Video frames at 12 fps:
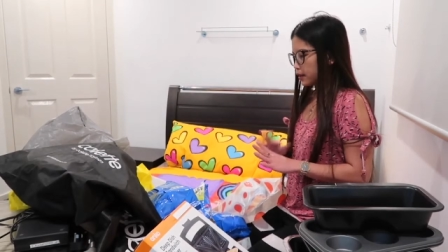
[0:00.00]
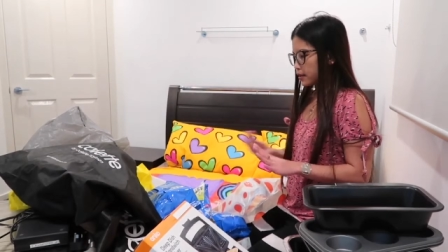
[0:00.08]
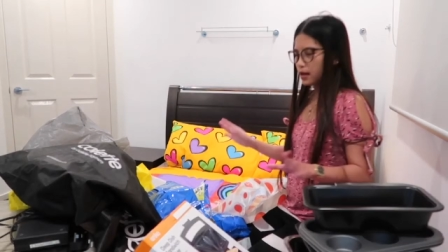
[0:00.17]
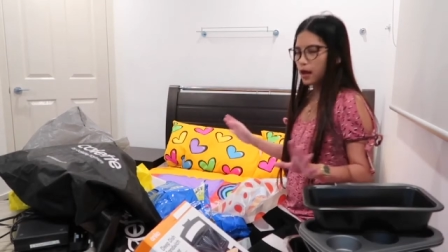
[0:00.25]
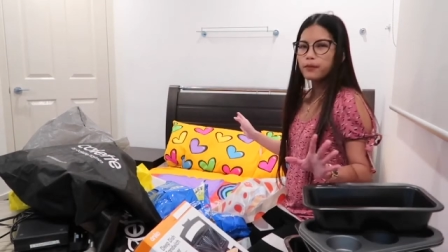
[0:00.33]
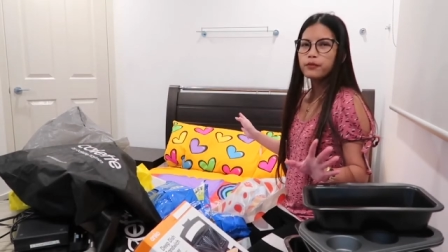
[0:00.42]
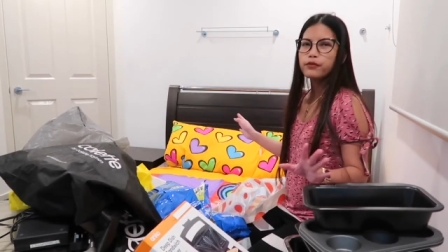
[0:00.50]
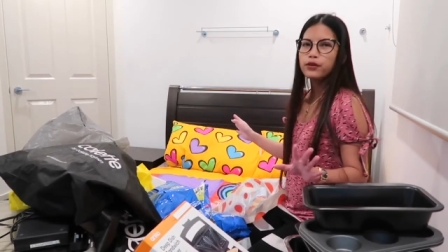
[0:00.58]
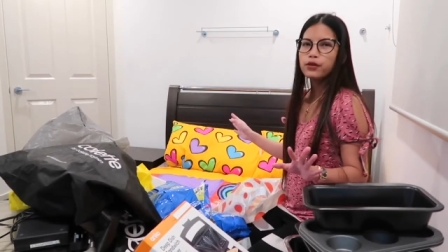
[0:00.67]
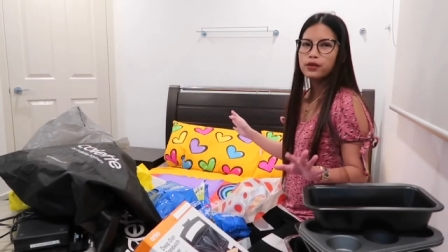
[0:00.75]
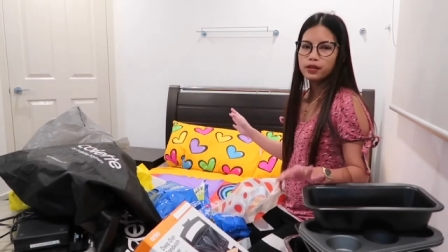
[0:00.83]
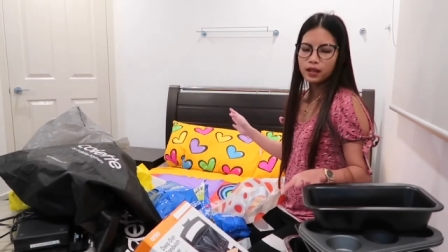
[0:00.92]
some
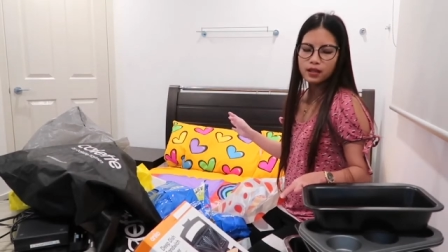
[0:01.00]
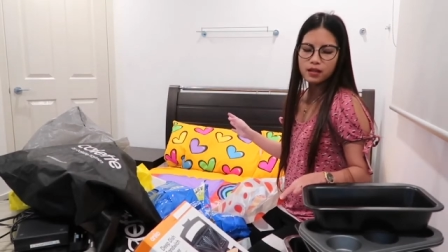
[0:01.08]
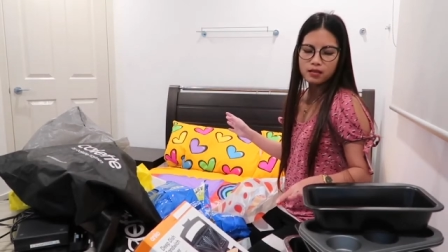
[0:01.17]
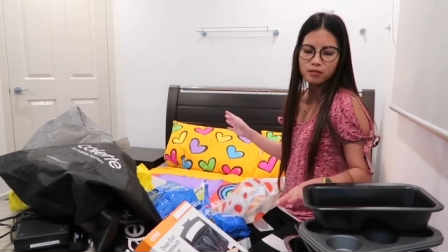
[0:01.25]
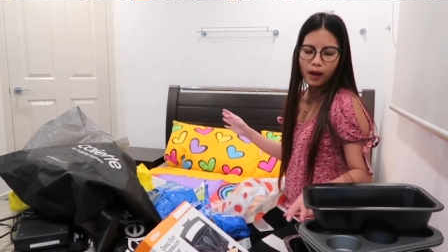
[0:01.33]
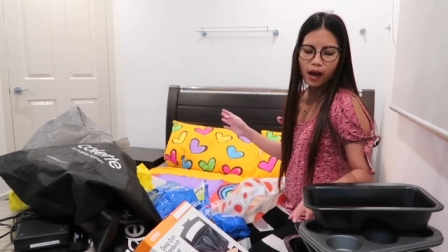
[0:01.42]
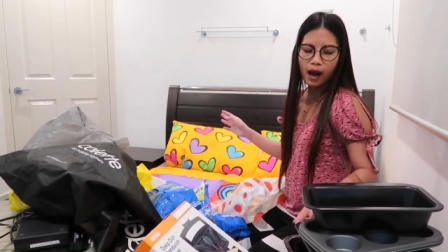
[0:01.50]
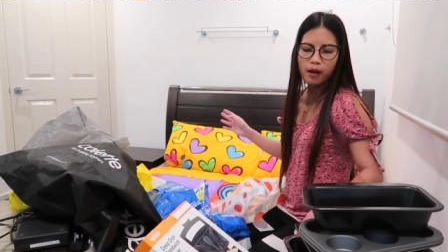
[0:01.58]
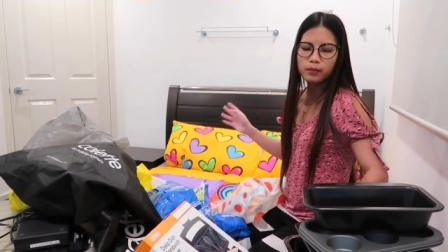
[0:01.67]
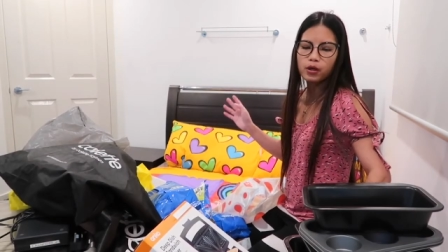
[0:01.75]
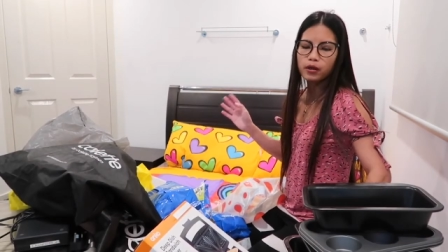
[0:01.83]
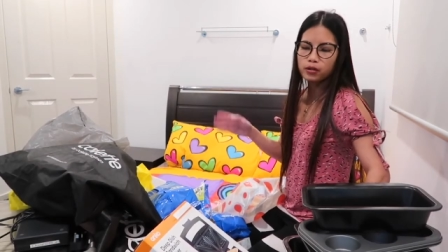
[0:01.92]
few things. But
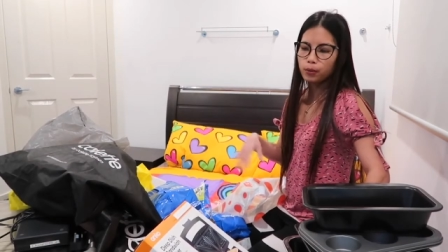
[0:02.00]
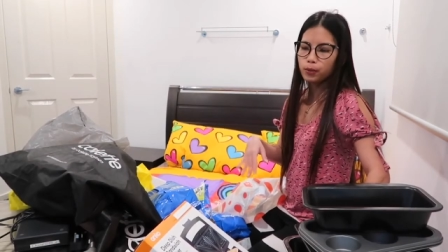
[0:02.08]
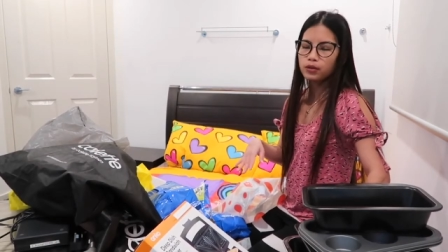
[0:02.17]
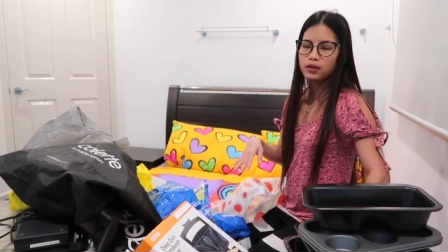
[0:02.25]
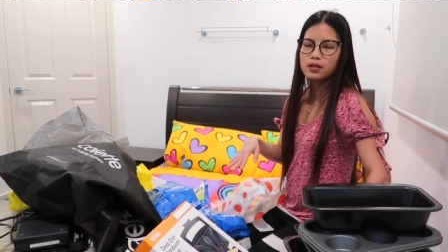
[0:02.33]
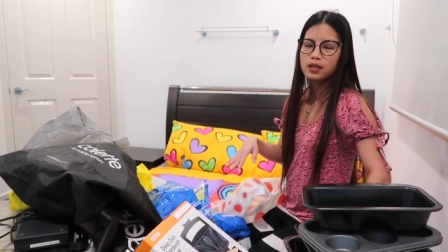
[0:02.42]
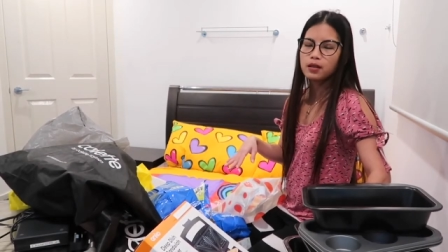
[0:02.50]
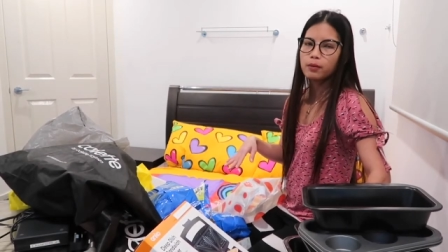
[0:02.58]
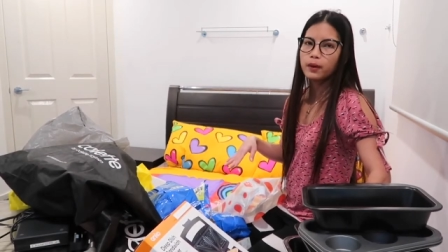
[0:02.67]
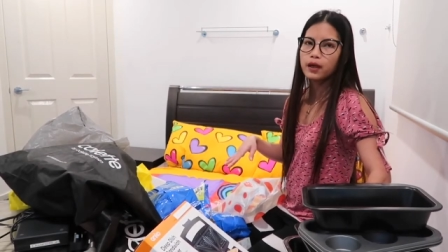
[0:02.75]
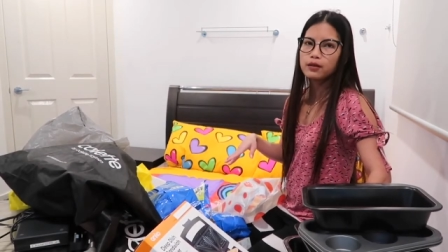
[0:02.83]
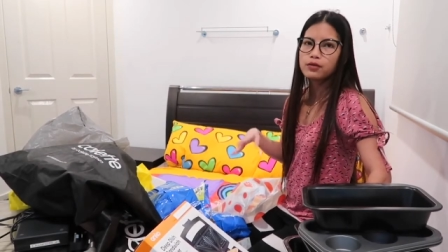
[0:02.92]
I'm going to put this in the
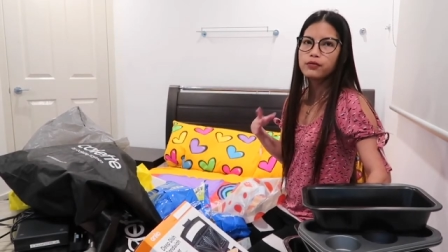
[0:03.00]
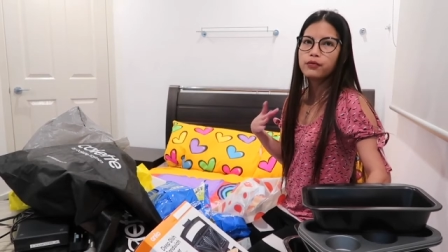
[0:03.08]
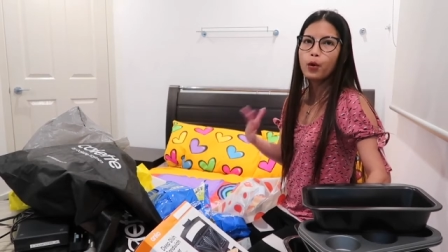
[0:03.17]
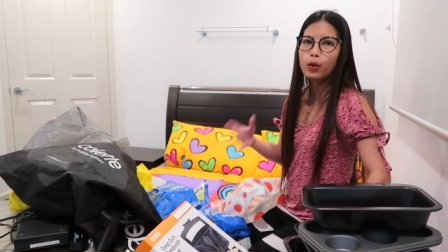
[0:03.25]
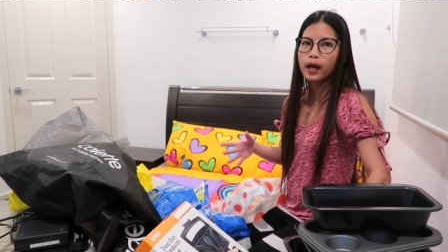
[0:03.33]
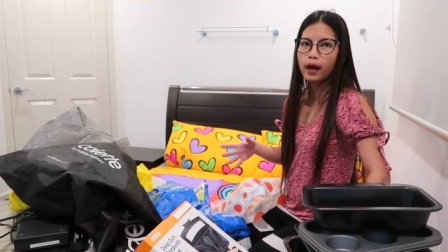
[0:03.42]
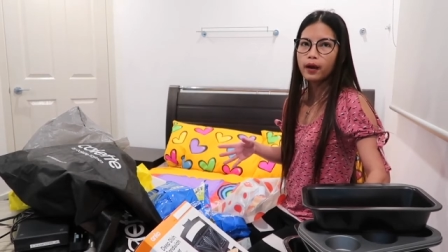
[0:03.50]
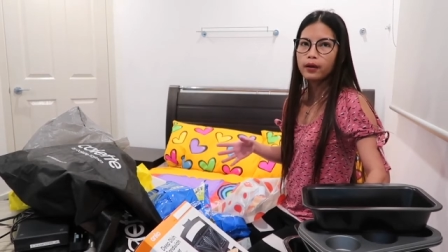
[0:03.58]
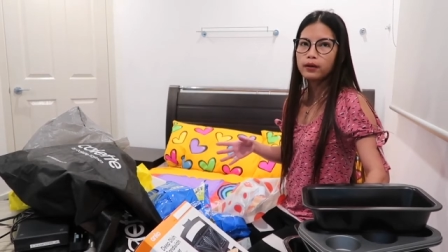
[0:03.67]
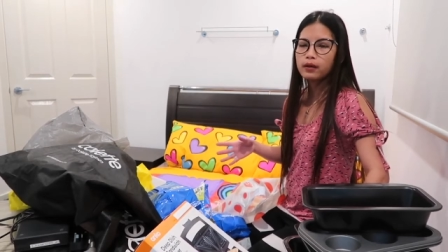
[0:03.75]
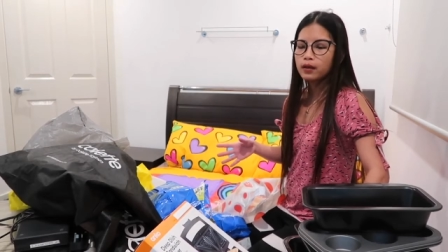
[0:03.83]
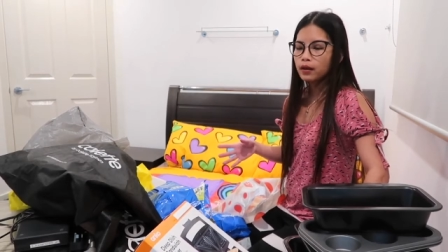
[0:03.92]
box for
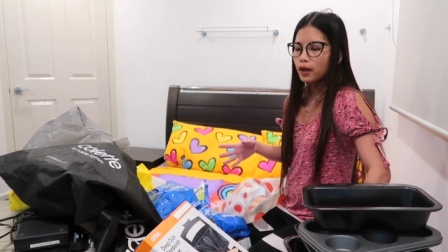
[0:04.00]
now.